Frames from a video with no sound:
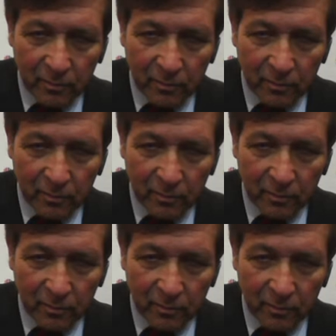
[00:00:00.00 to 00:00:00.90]

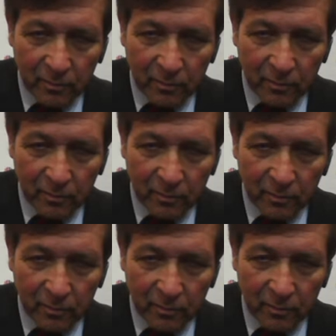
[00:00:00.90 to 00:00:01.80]

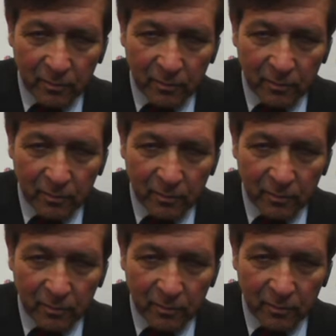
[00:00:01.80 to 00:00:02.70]

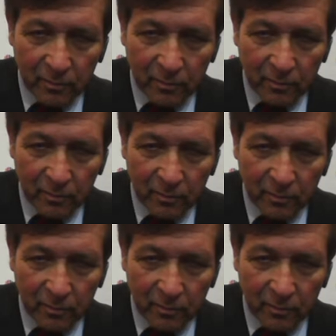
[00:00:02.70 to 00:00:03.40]
This person isn't speaking.